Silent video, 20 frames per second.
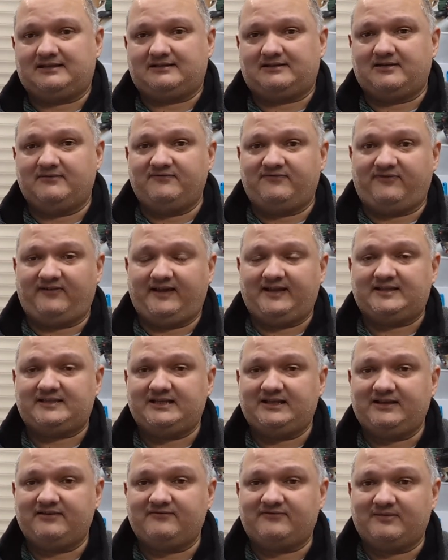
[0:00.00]

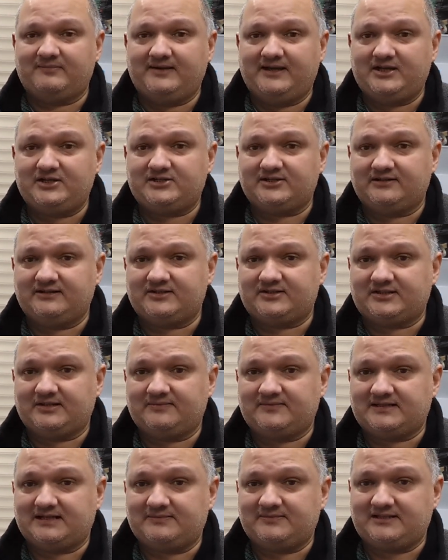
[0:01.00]
conflicting information is
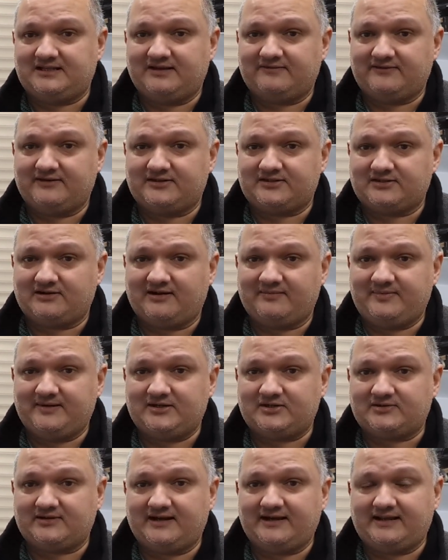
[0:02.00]
sometimes given. So I've been
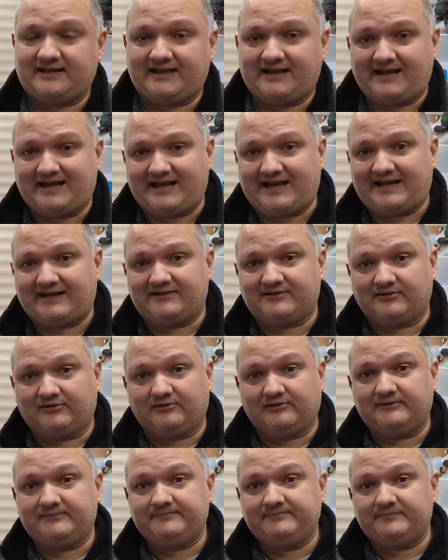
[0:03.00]
trying to get a
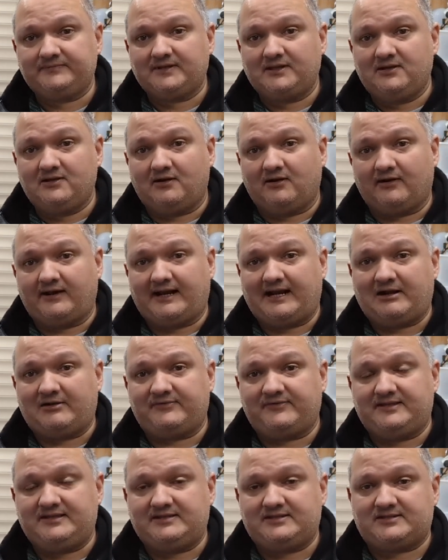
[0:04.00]
handle on how
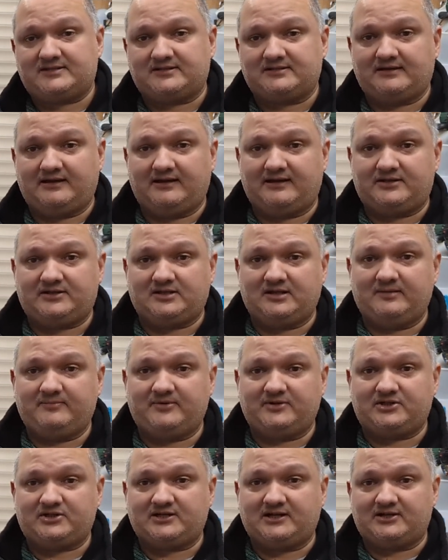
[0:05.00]
these
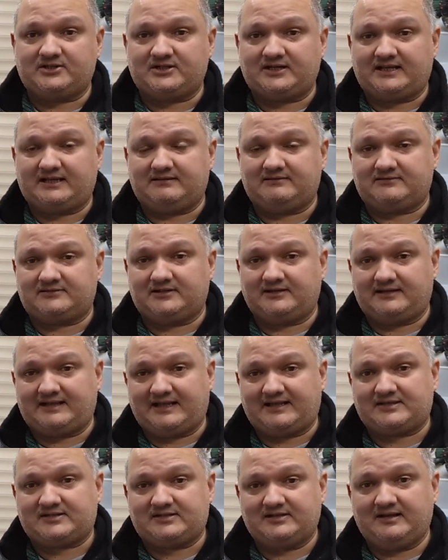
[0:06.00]
turbocharger to
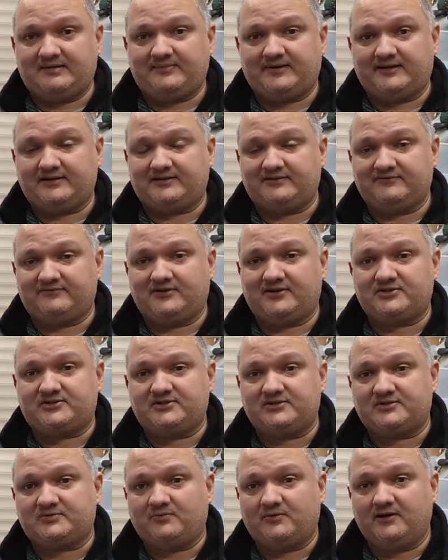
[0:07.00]
gas turbine
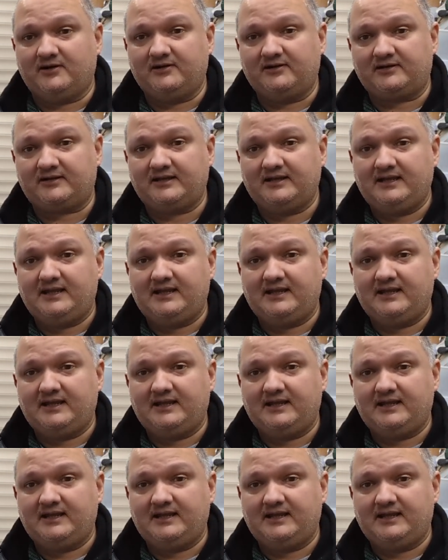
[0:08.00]
conversions work,